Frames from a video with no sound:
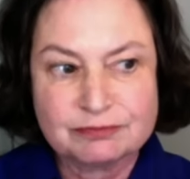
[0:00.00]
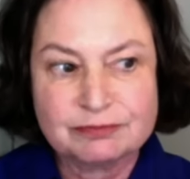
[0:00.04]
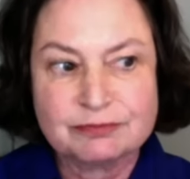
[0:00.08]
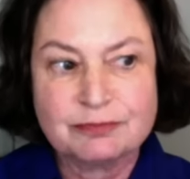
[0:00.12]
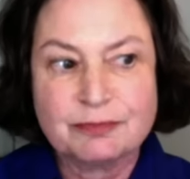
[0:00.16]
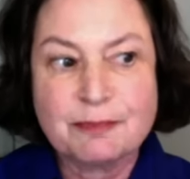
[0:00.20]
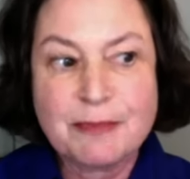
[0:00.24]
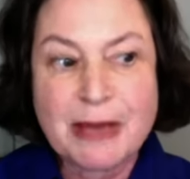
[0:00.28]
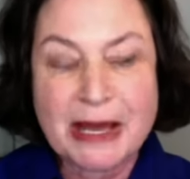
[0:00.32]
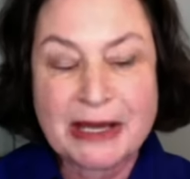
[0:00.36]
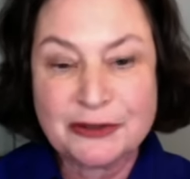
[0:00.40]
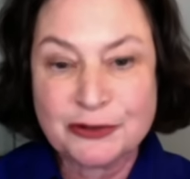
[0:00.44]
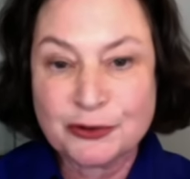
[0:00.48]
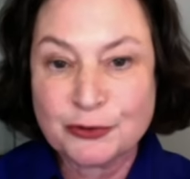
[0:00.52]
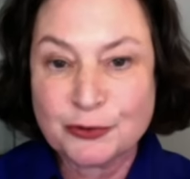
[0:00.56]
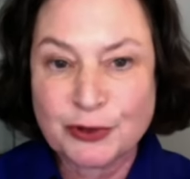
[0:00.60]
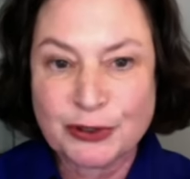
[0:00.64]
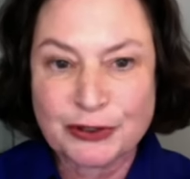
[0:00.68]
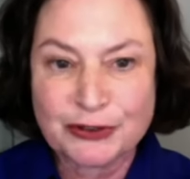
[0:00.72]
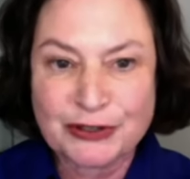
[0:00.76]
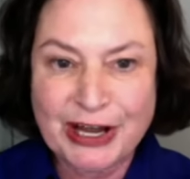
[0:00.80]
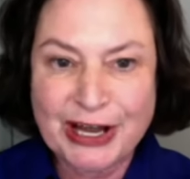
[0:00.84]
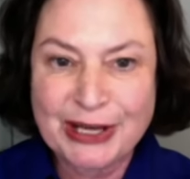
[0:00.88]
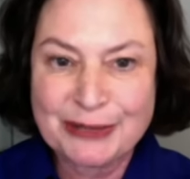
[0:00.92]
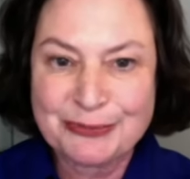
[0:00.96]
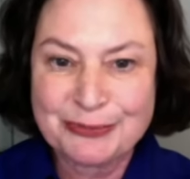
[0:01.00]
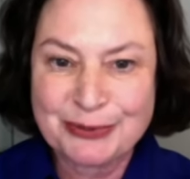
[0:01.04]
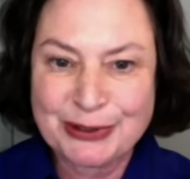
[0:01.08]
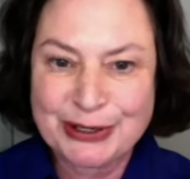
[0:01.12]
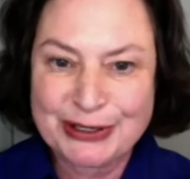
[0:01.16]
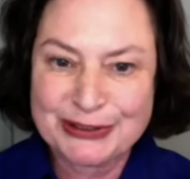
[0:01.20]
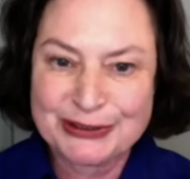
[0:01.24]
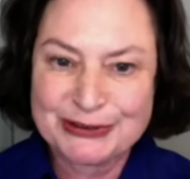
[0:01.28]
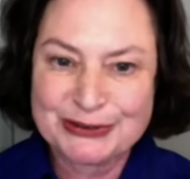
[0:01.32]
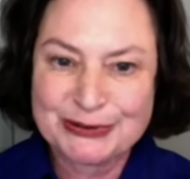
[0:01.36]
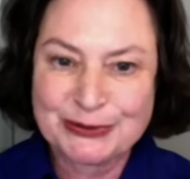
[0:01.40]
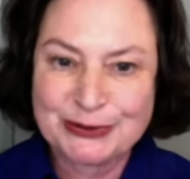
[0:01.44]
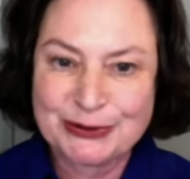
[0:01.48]
men who are not
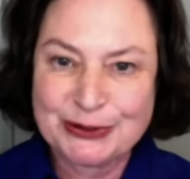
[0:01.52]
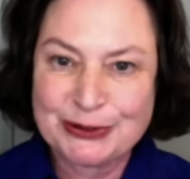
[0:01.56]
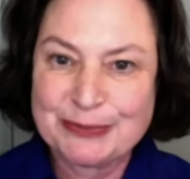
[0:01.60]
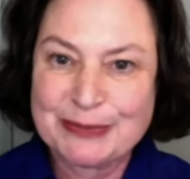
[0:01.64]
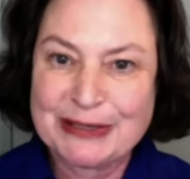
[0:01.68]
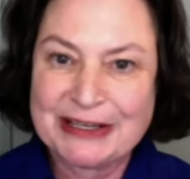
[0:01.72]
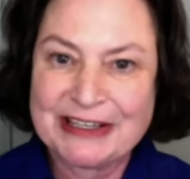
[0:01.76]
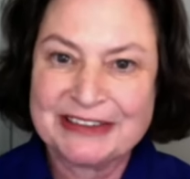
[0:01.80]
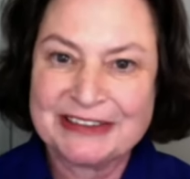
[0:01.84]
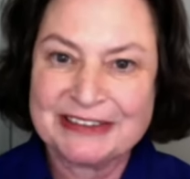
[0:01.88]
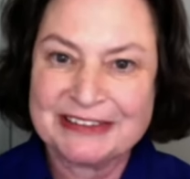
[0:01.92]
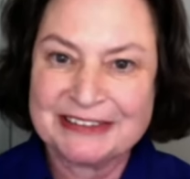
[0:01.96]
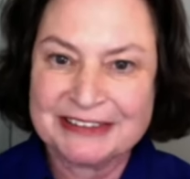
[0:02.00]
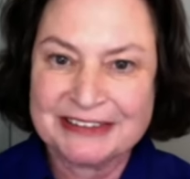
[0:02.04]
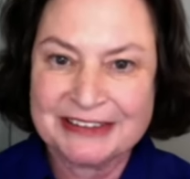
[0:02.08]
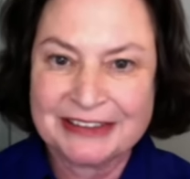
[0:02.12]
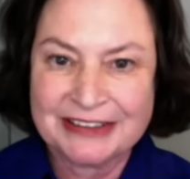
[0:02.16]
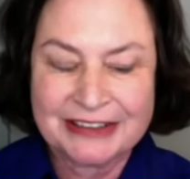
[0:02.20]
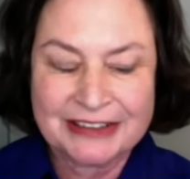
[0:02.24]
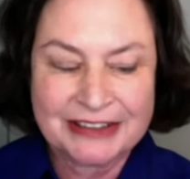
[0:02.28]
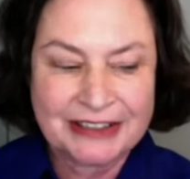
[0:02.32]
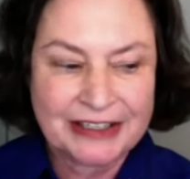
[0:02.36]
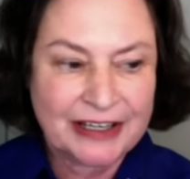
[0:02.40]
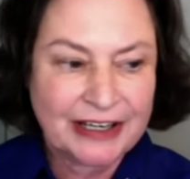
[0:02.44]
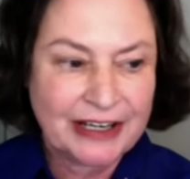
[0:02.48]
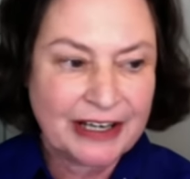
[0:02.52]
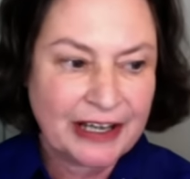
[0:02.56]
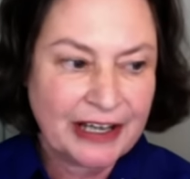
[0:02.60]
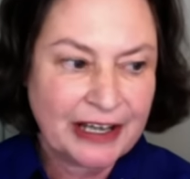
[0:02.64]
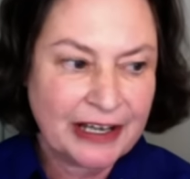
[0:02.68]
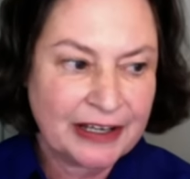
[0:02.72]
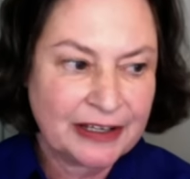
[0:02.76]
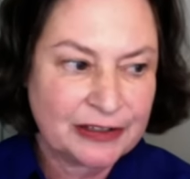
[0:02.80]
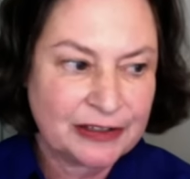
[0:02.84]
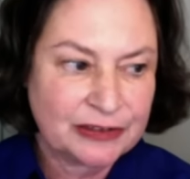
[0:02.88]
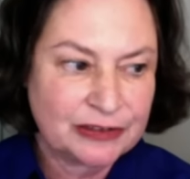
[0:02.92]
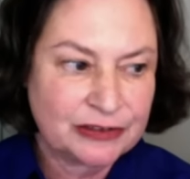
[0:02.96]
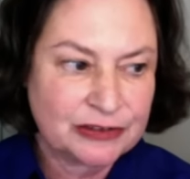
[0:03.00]
predatory men,
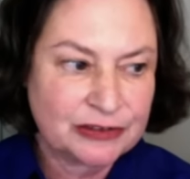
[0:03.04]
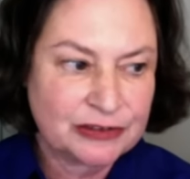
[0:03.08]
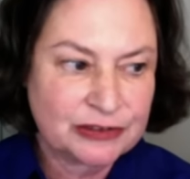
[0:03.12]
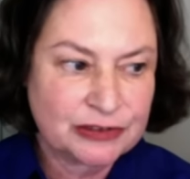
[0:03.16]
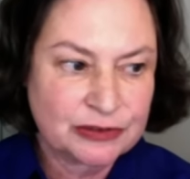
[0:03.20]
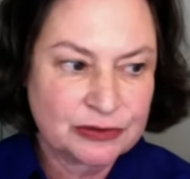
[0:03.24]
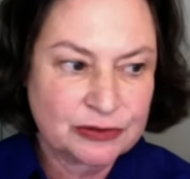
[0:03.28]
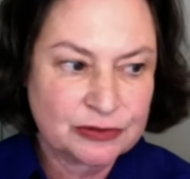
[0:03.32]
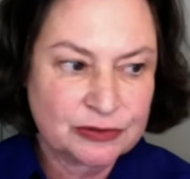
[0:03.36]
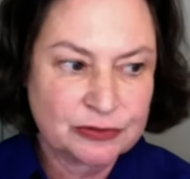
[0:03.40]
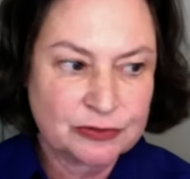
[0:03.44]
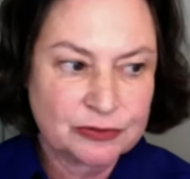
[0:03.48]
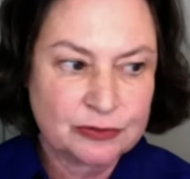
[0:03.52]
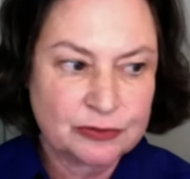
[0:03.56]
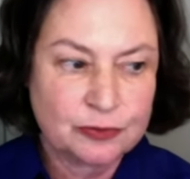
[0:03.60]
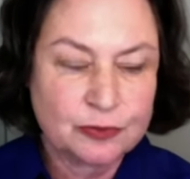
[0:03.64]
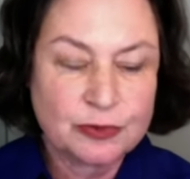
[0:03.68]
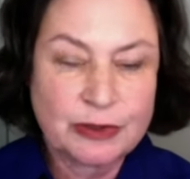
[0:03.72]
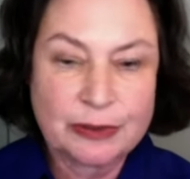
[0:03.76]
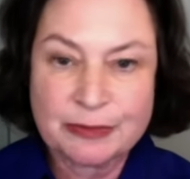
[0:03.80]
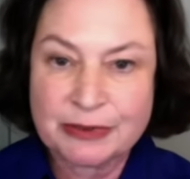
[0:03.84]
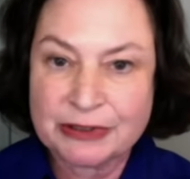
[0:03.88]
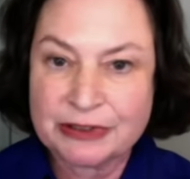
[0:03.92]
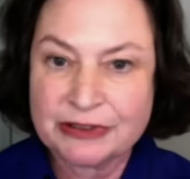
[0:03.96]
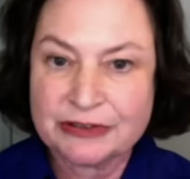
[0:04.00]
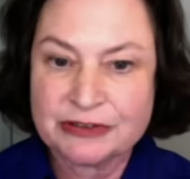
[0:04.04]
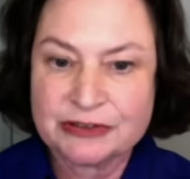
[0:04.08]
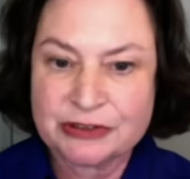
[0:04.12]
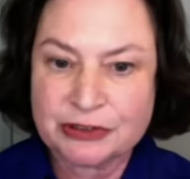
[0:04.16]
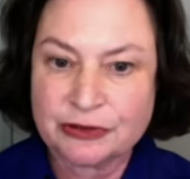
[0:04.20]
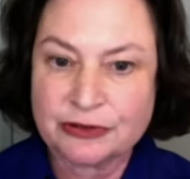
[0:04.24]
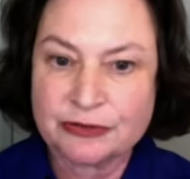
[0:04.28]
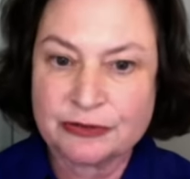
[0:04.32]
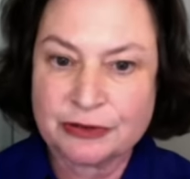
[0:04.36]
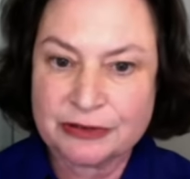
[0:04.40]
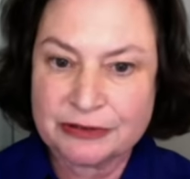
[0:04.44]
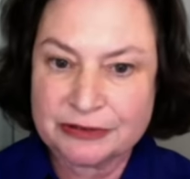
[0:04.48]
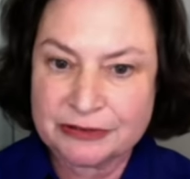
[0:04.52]
and women and
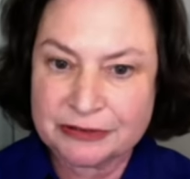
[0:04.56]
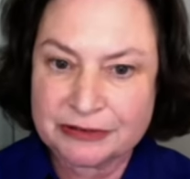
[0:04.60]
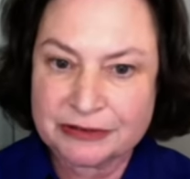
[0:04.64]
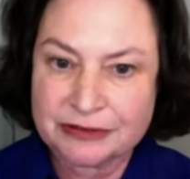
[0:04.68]
children